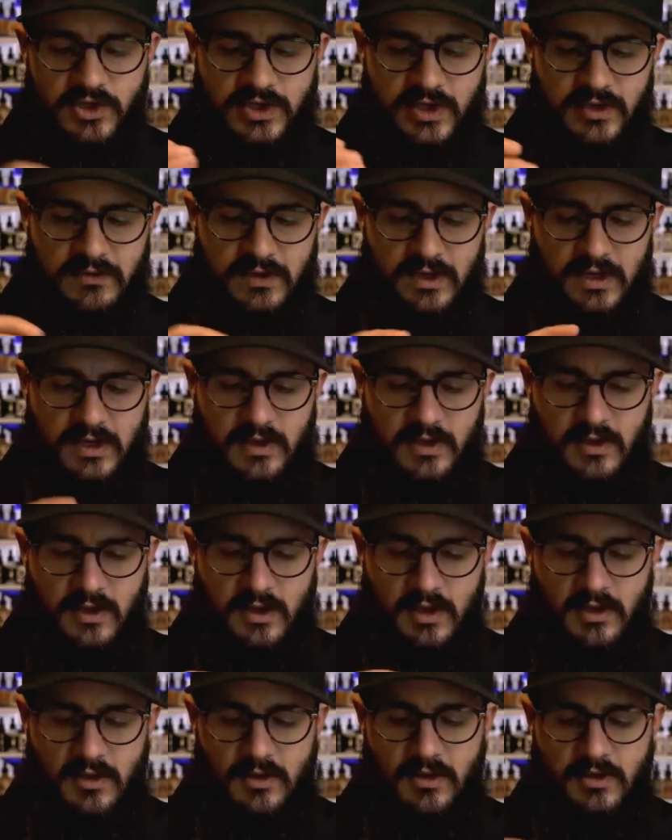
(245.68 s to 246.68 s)
it a
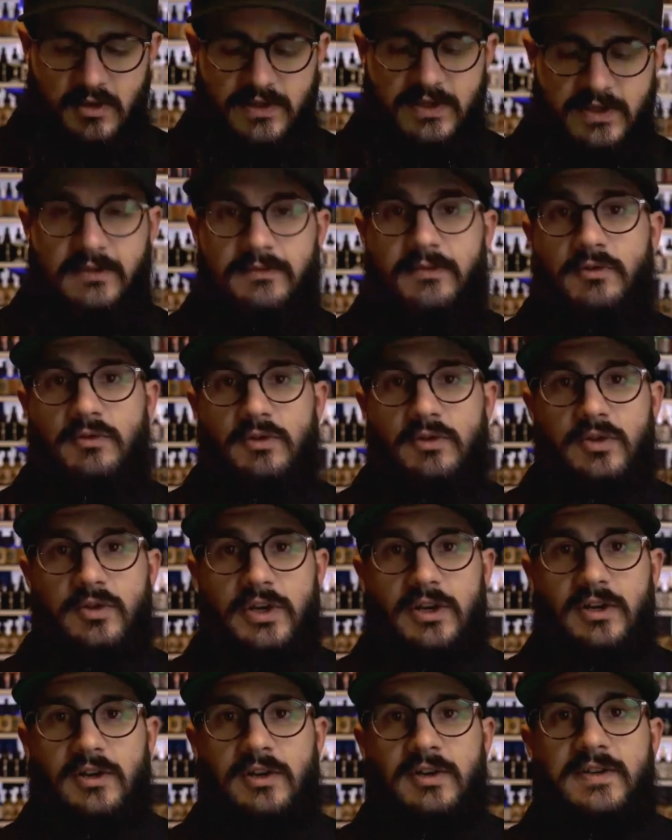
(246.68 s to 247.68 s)
little snifferoo
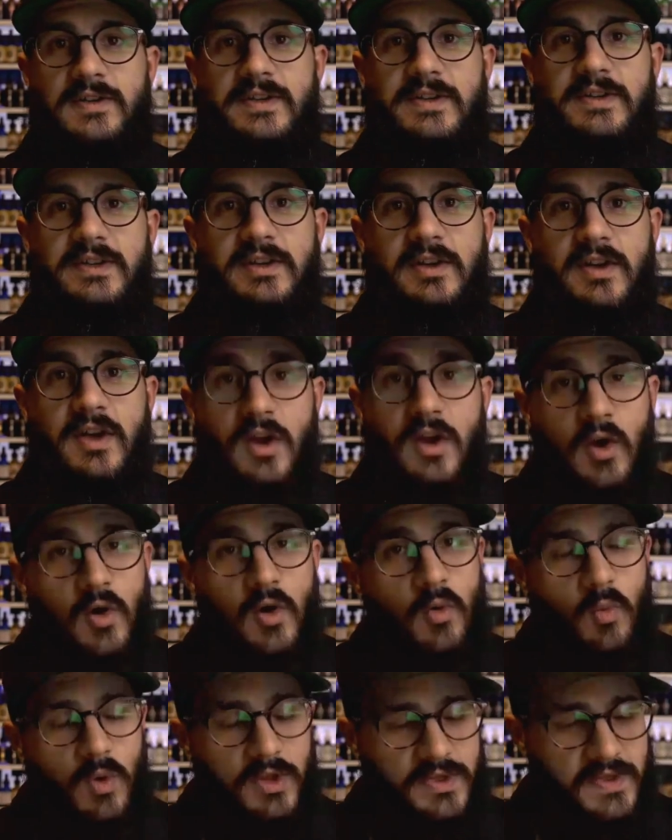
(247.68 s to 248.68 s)
here and see
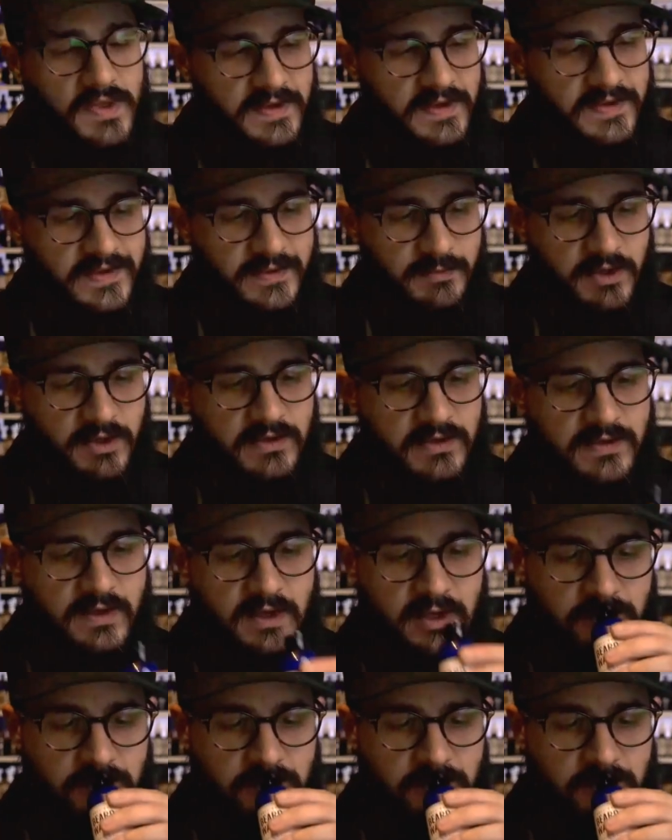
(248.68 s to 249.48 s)
what this smells like.